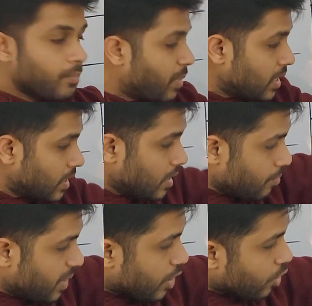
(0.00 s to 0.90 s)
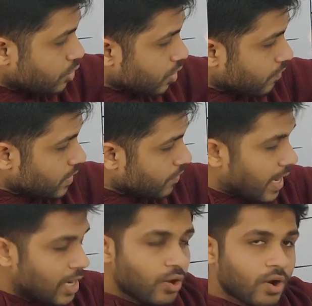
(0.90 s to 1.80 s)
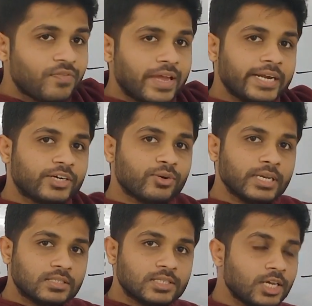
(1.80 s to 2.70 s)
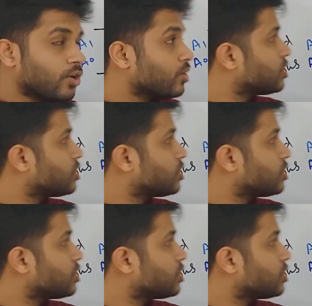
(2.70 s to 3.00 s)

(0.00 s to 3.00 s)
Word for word: but because of the value of A2 is 0,